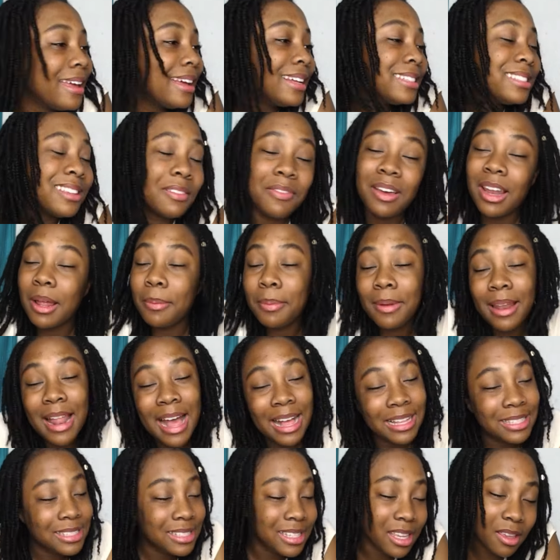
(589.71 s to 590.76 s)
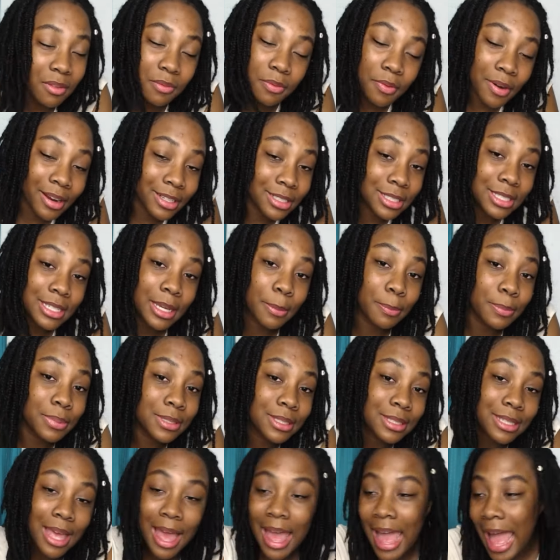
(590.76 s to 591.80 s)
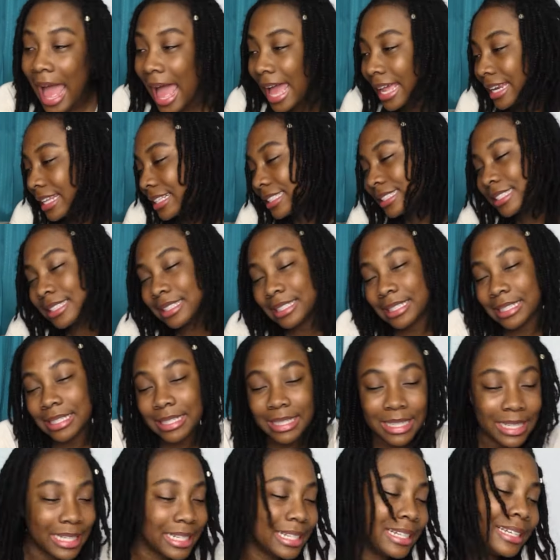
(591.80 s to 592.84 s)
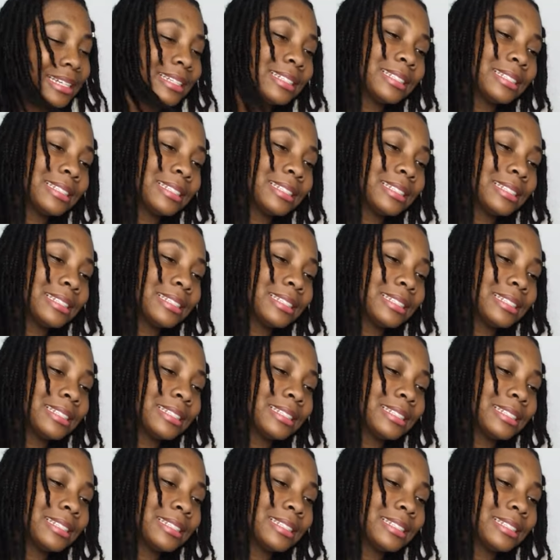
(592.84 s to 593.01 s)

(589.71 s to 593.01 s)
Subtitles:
develop lasting friendships, and it's good.